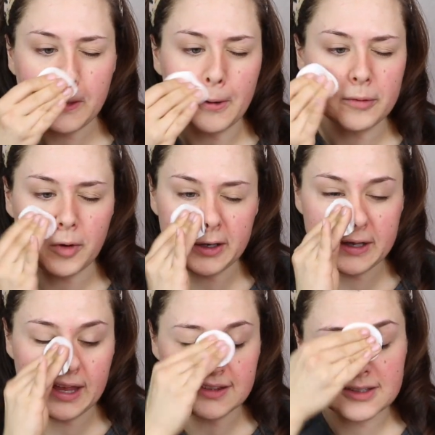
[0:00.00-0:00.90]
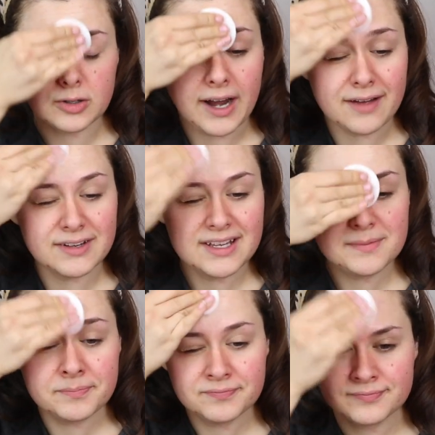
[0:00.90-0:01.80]
You want to work against
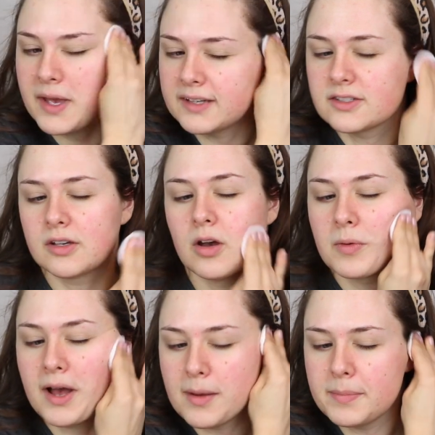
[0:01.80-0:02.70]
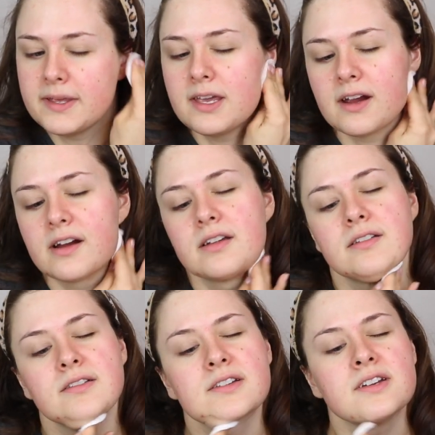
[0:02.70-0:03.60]
gravity. I like to go up here,
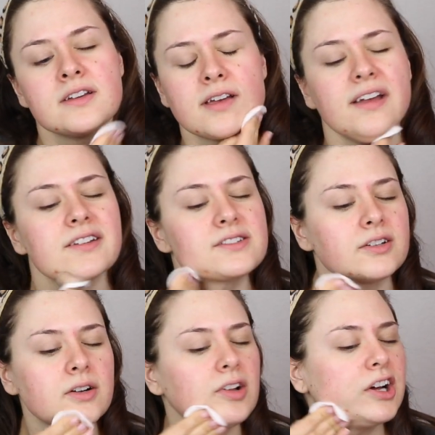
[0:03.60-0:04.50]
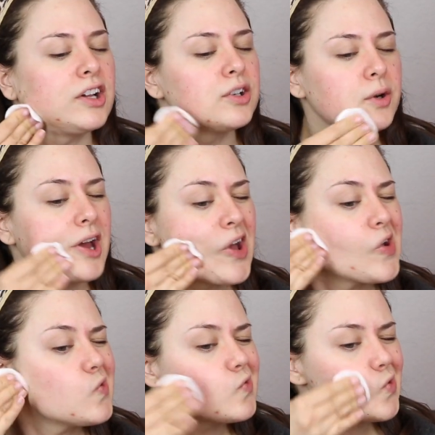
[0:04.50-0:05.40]
kind of circle all
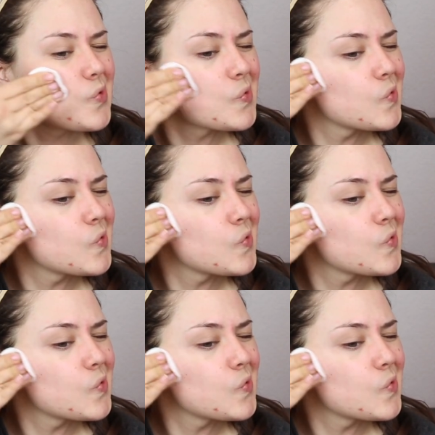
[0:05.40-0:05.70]
around.